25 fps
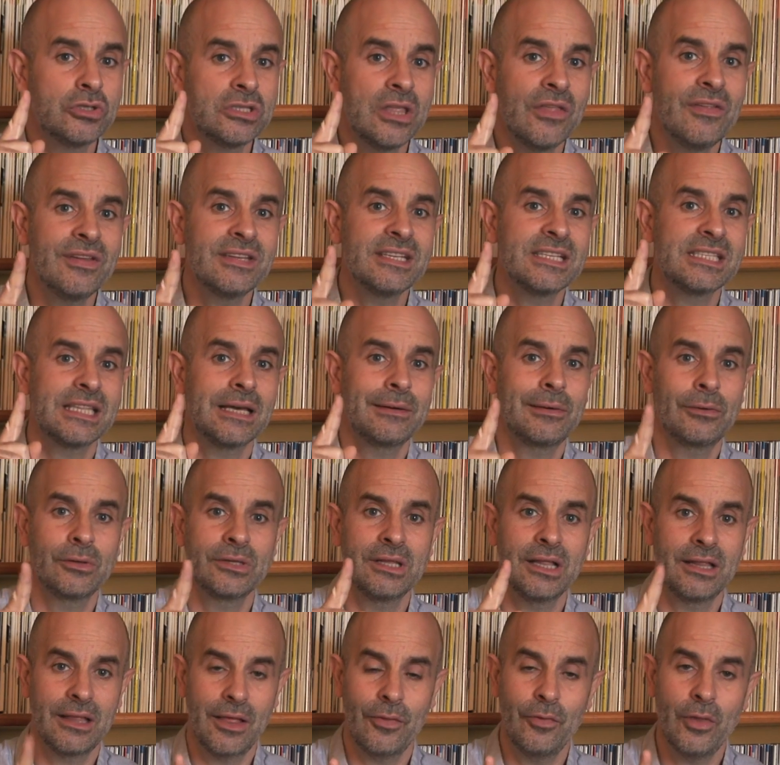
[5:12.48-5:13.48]
But what does
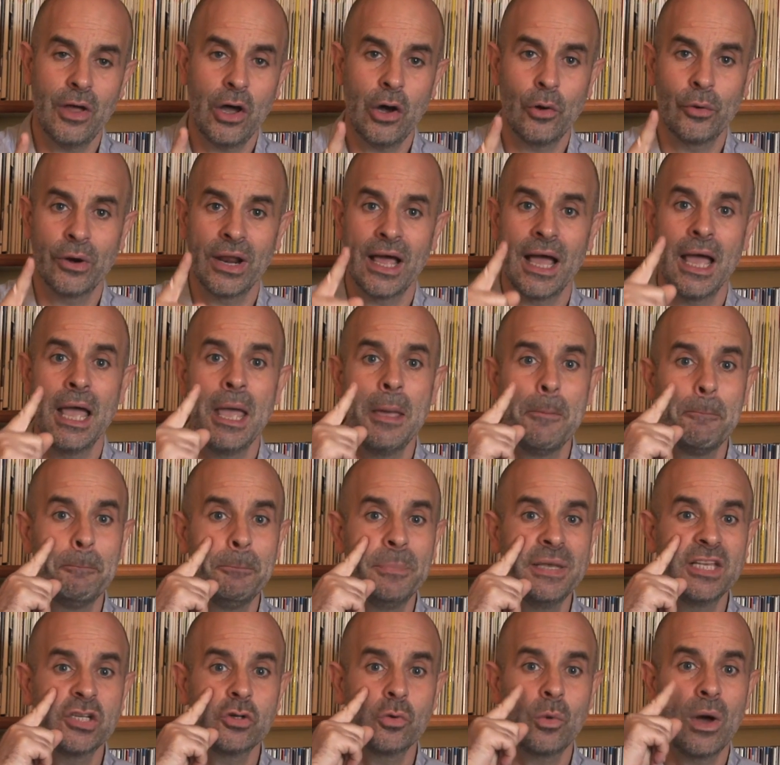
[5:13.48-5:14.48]
that mean when I say
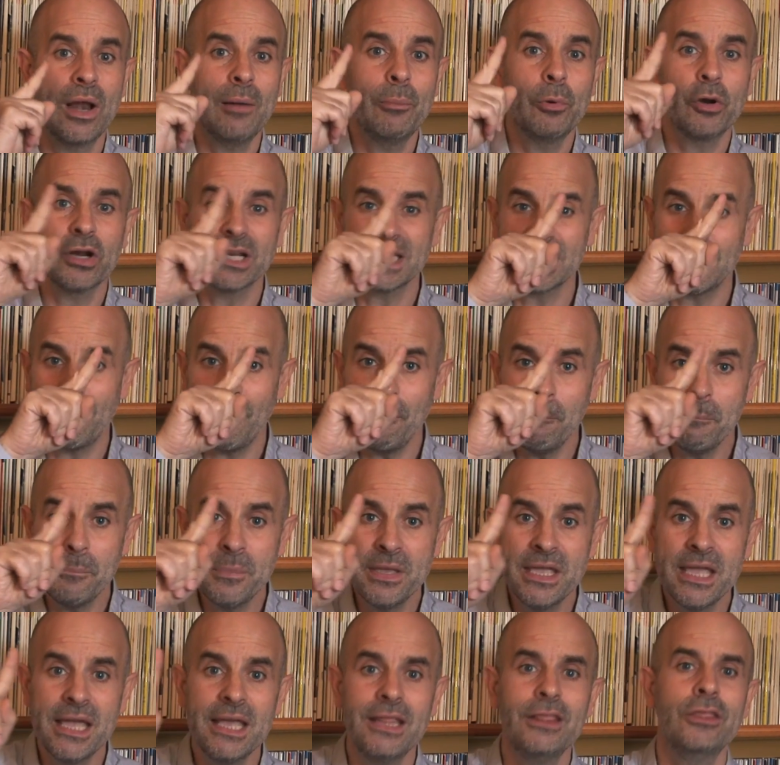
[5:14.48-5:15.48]
that they use an
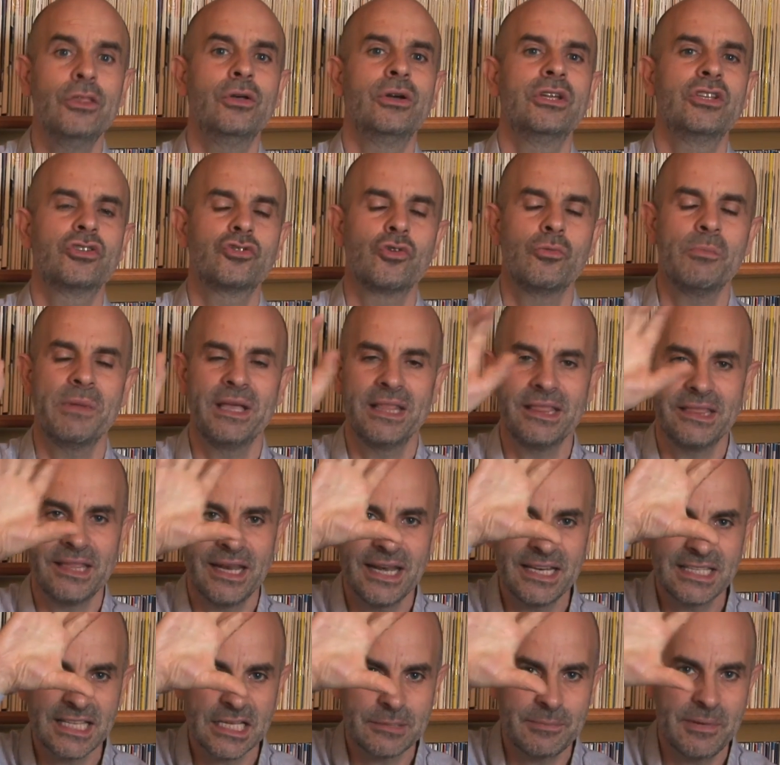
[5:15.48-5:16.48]
auditory strategy?
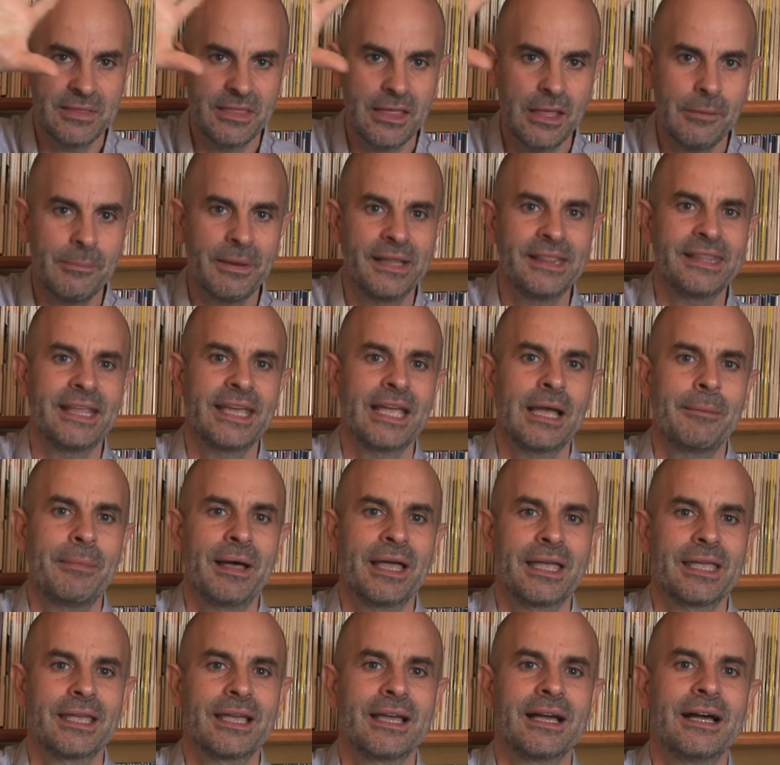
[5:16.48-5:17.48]

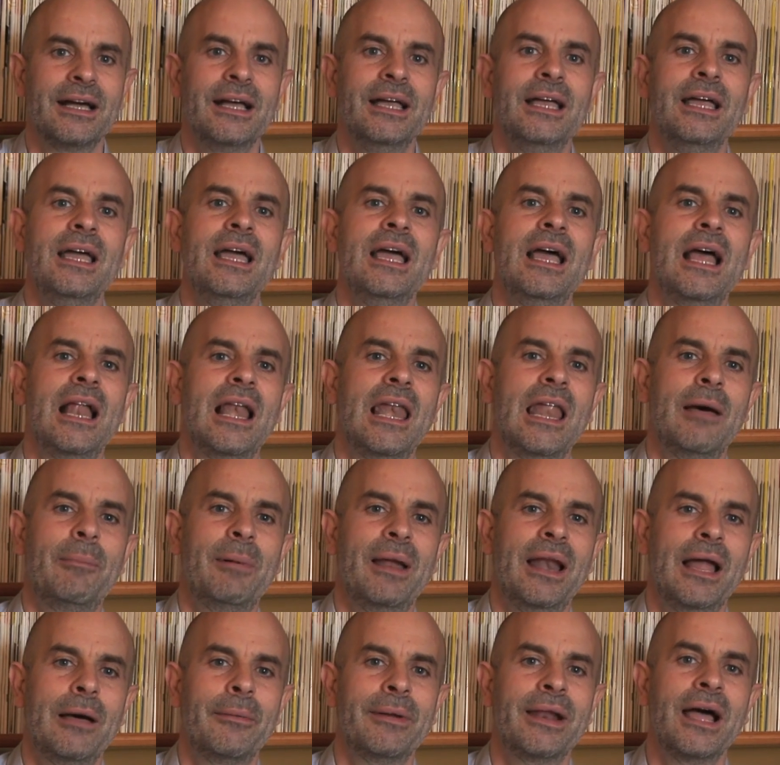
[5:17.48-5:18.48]
It means
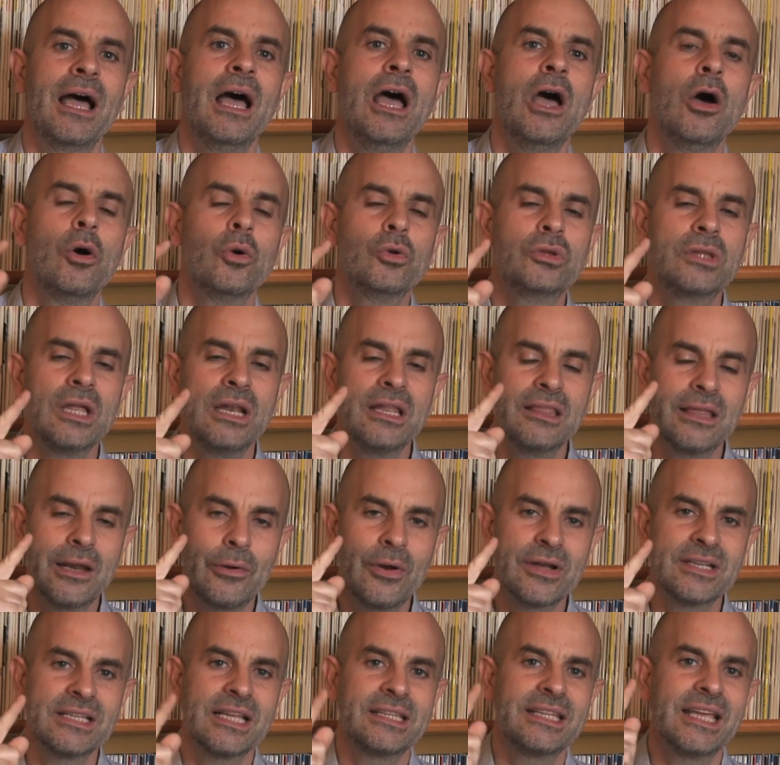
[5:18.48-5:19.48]
that they try to spell
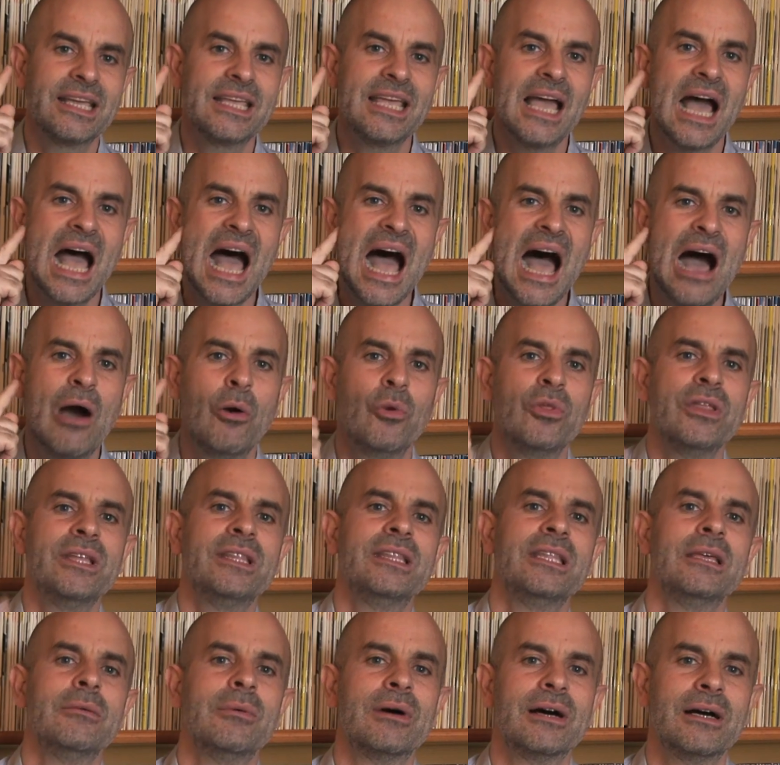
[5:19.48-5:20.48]
words based on
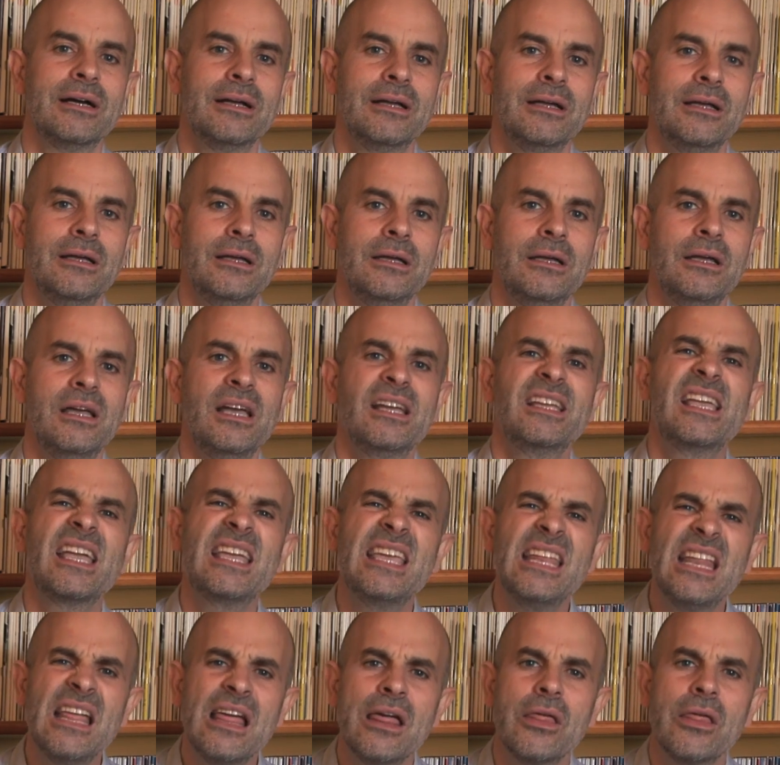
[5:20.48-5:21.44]
how they sound.